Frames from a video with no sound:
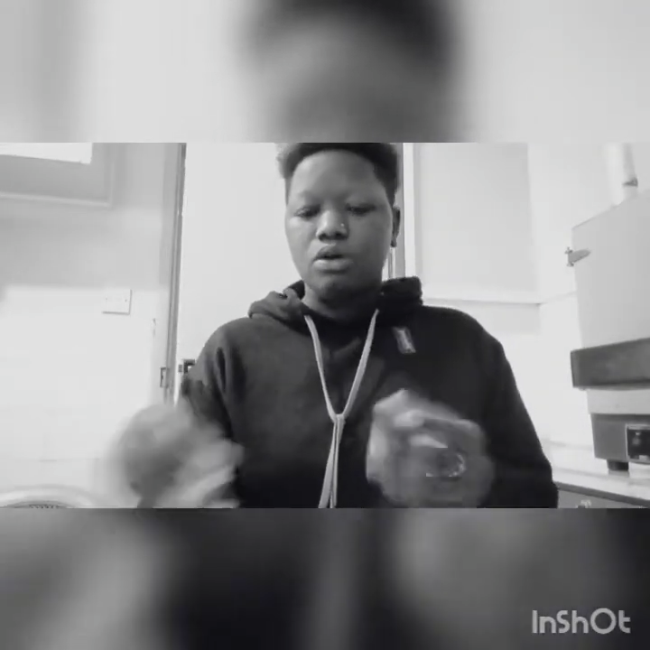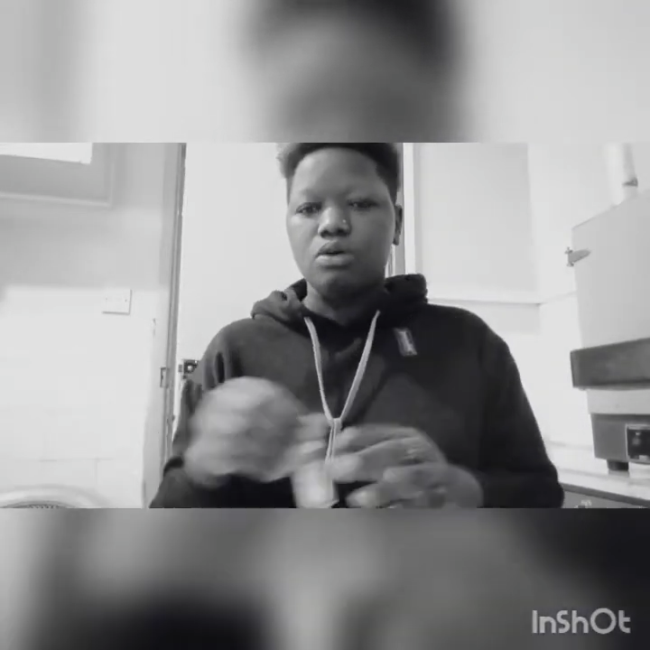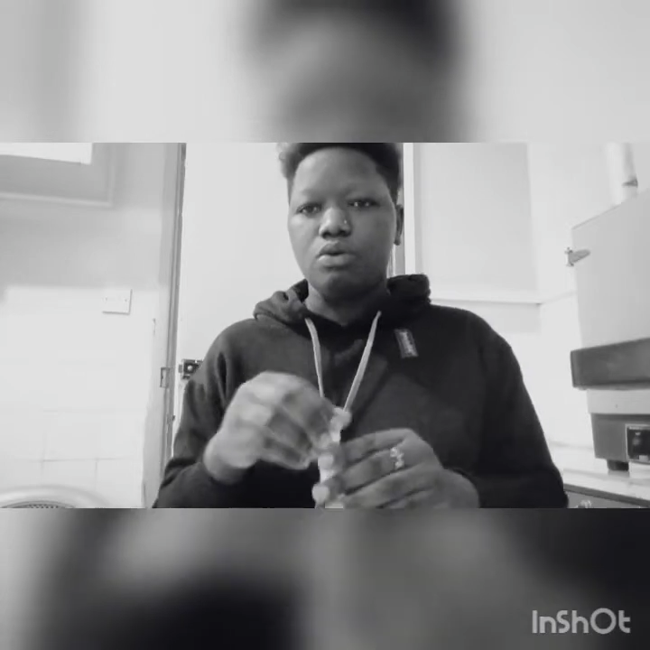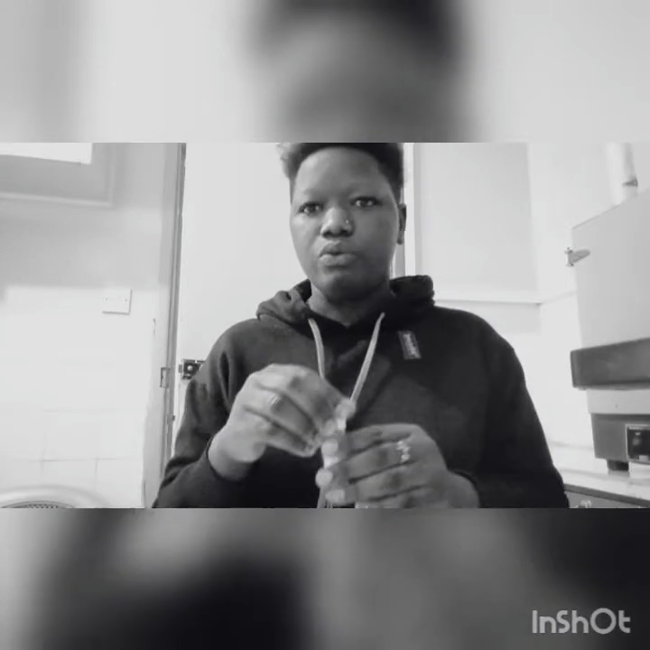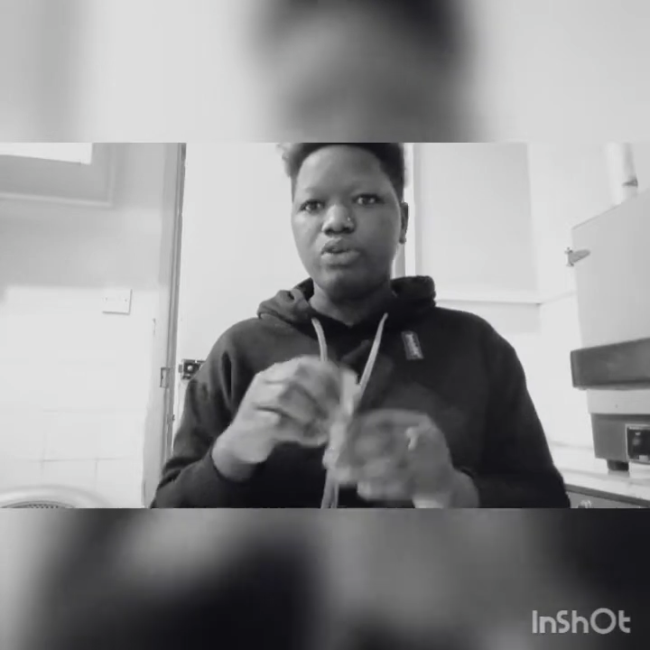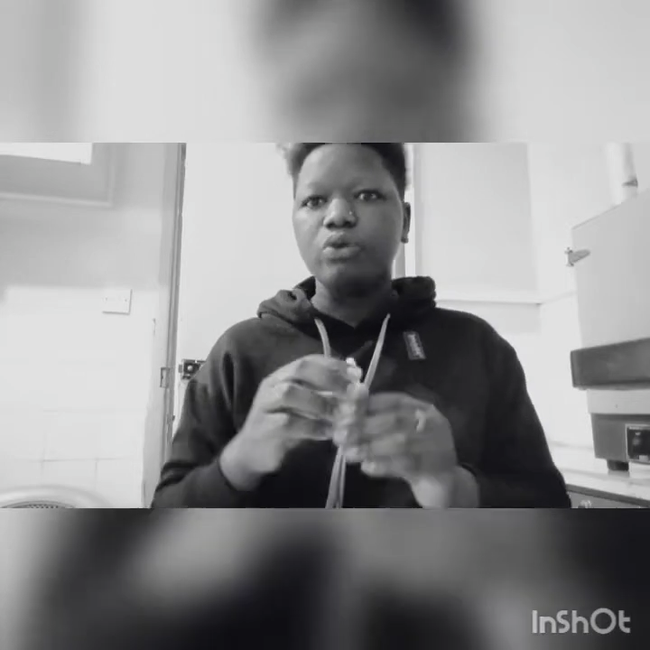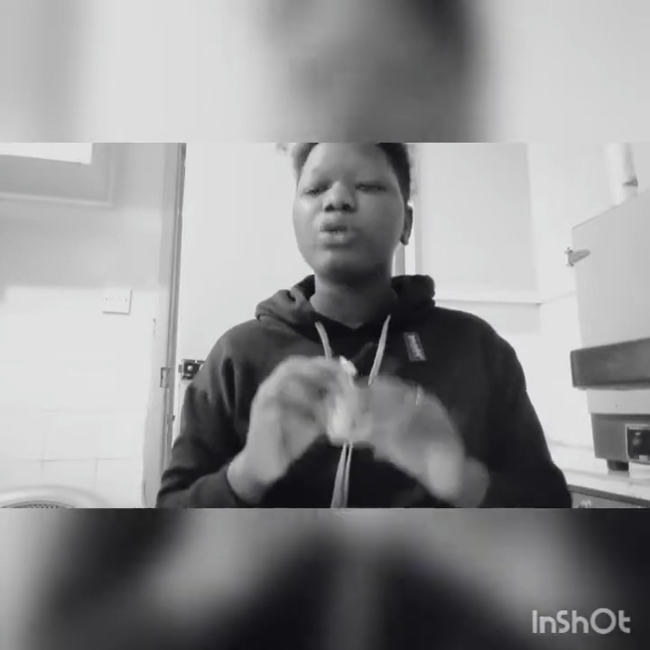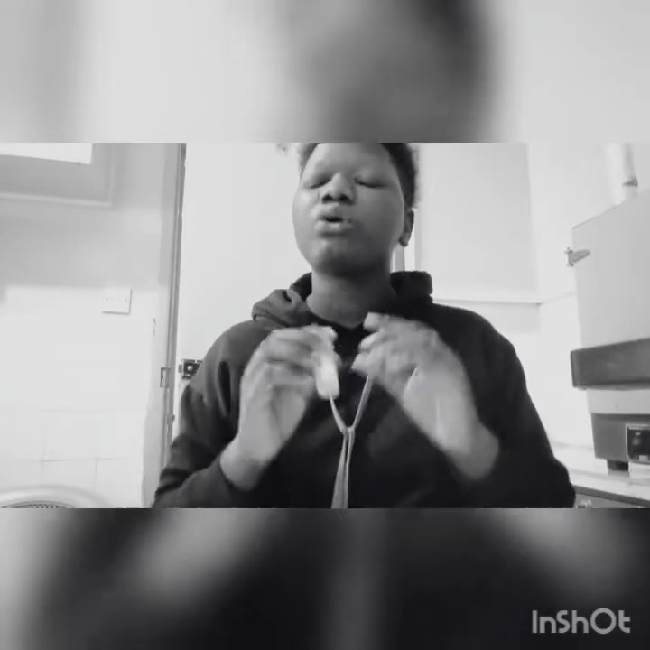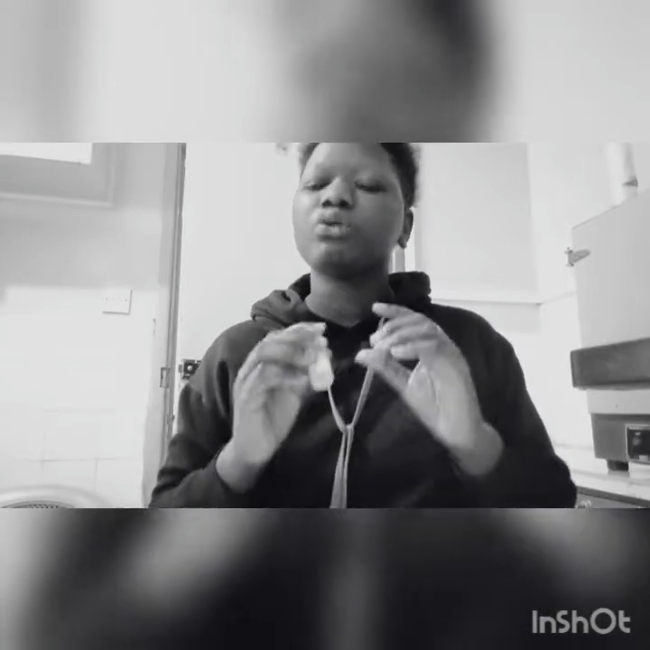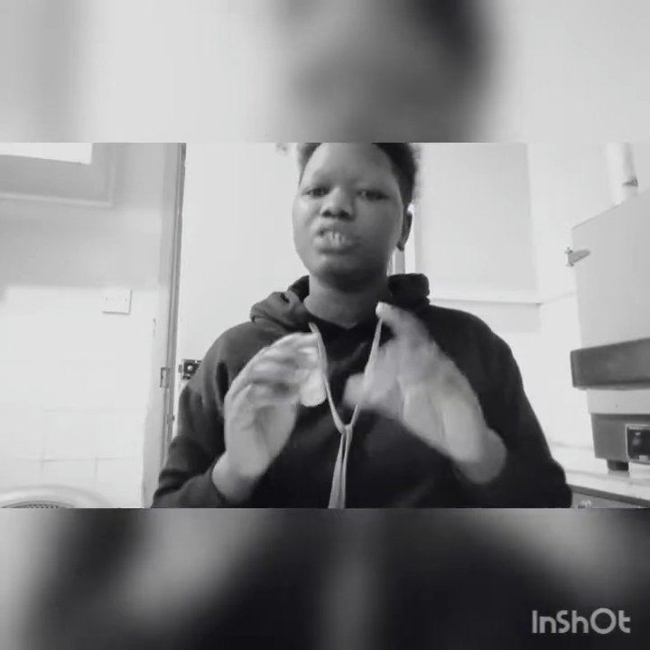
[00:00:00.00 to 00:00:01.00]
when
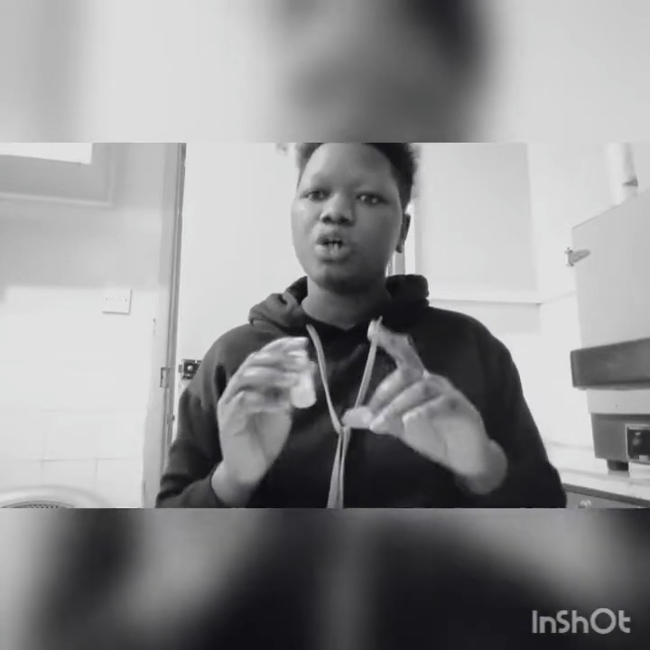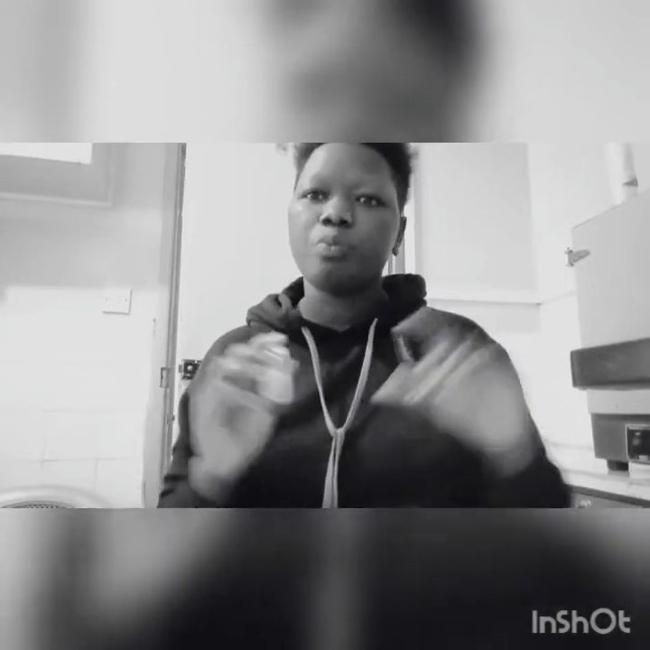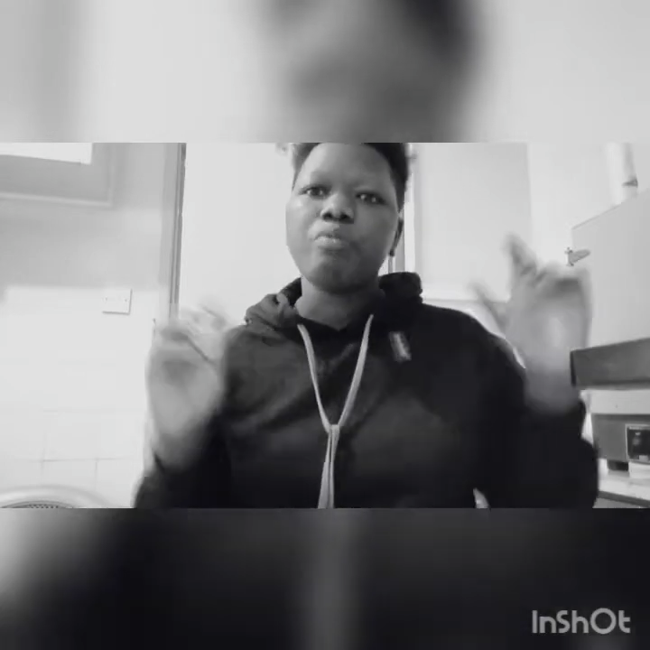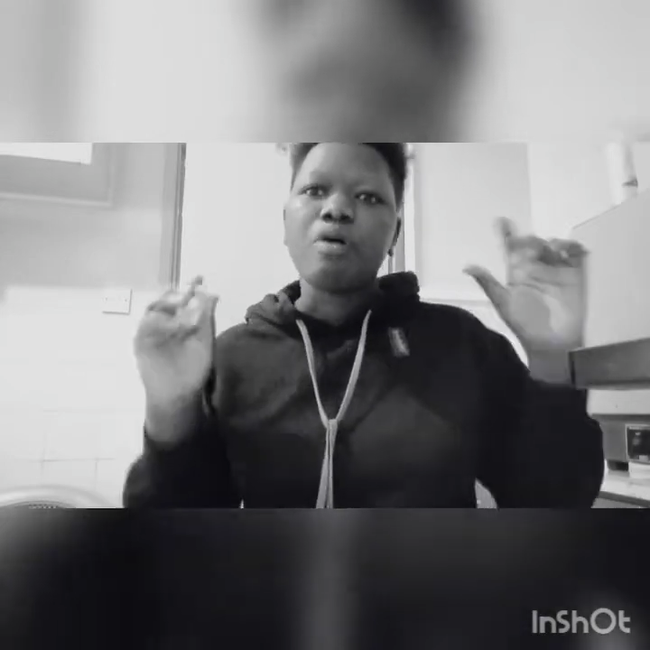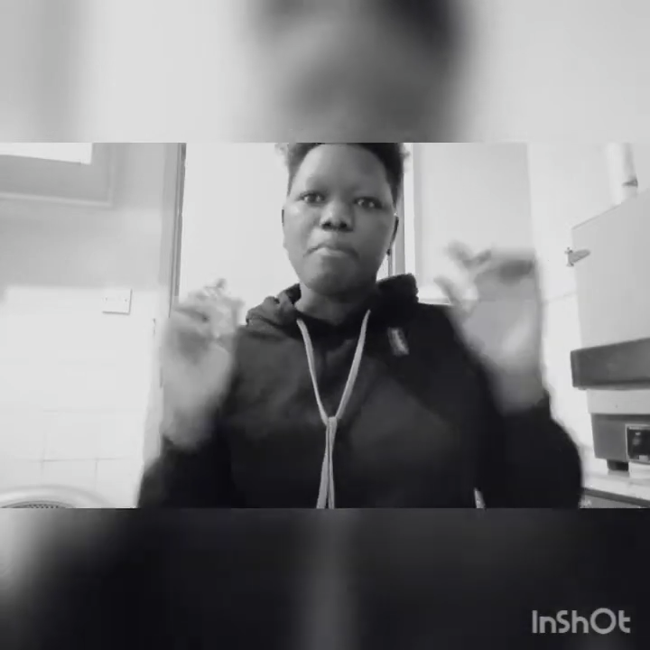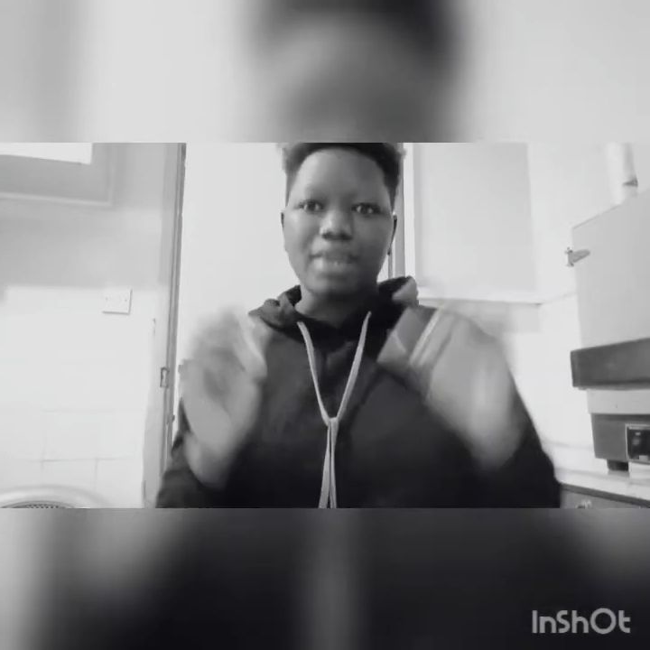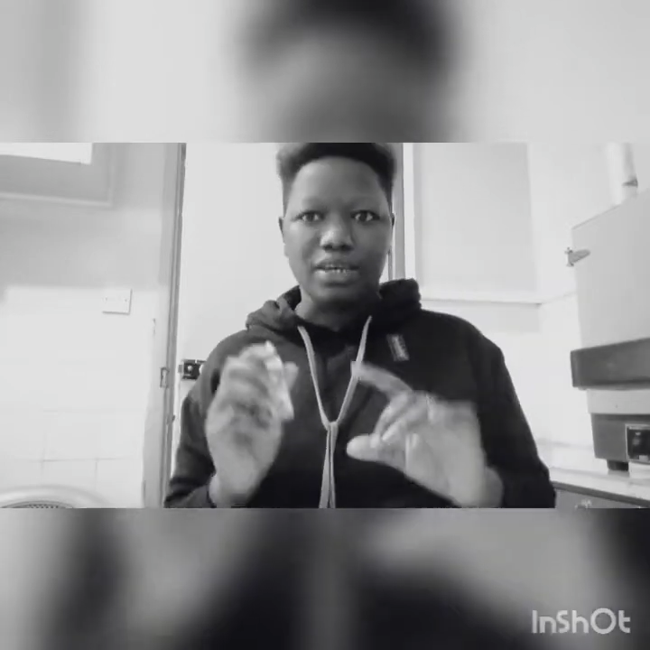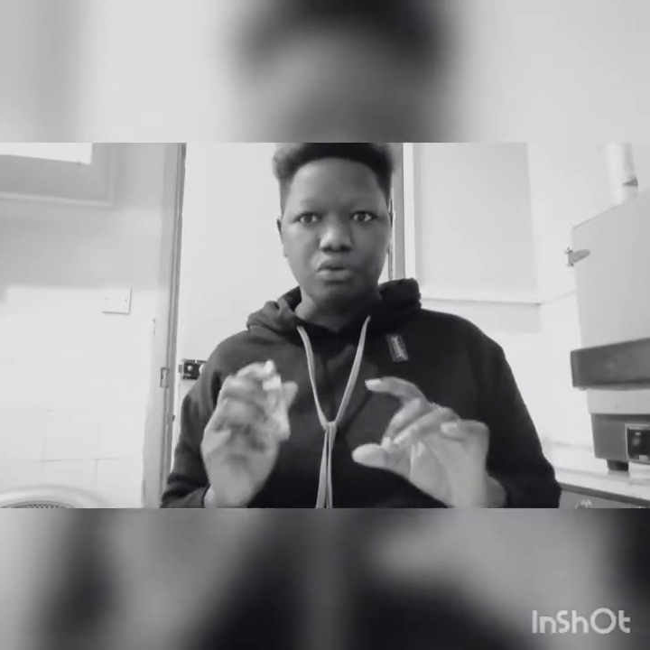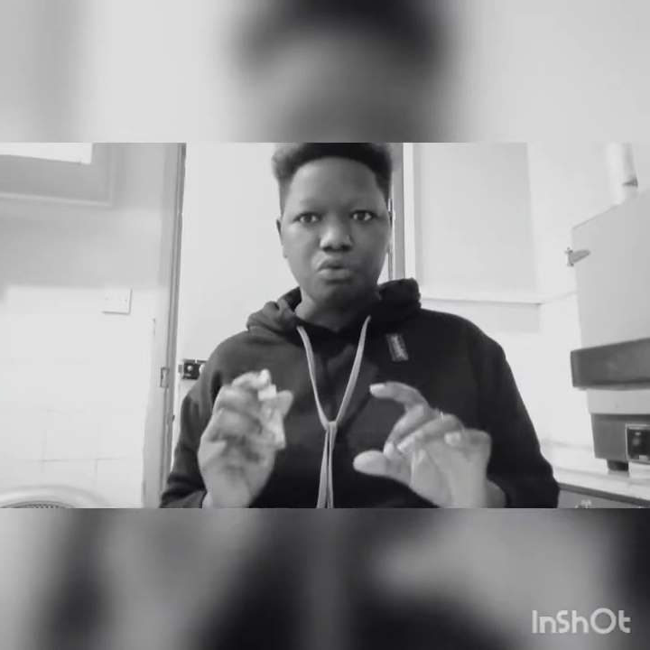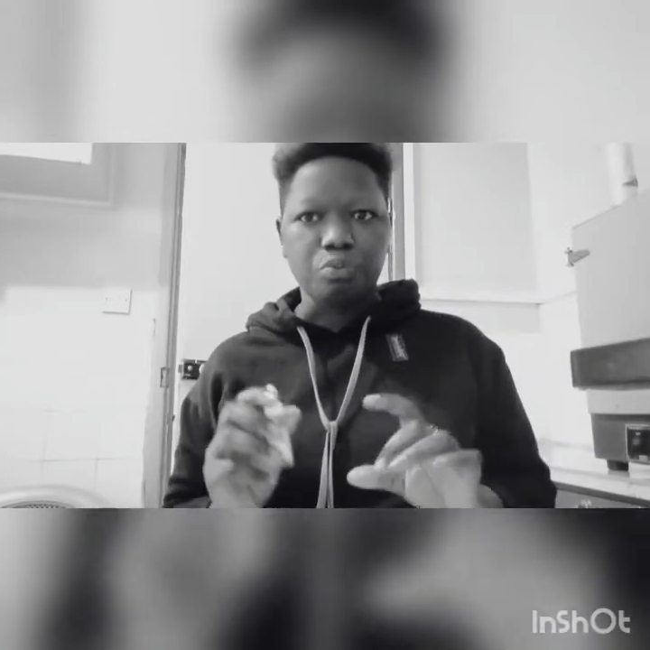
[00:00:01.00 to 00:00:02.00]
ukikuja kupimwa
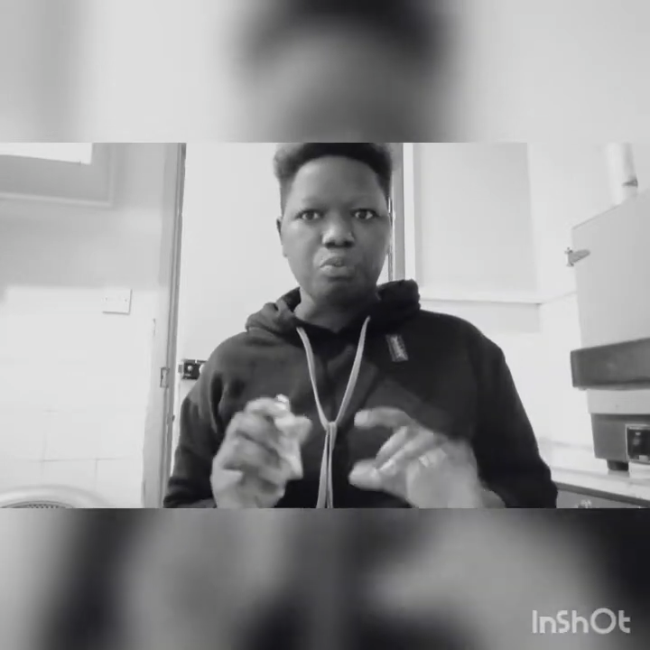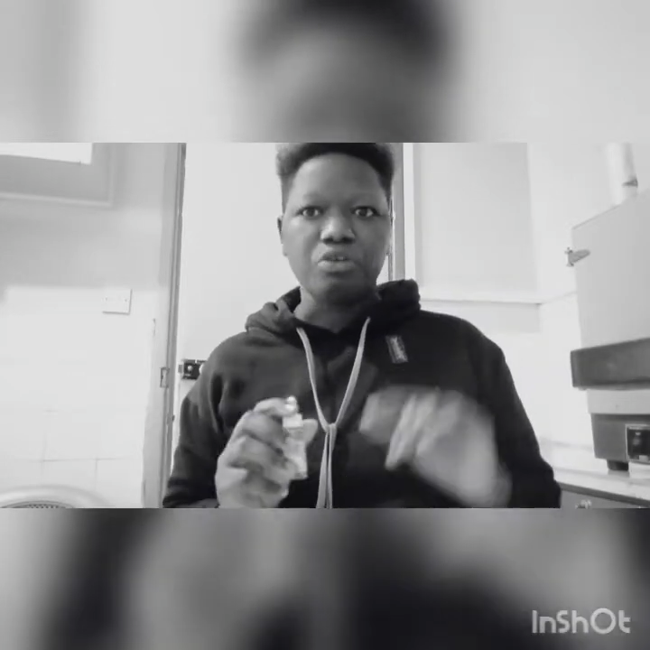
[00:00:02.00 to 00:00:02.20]
blood group,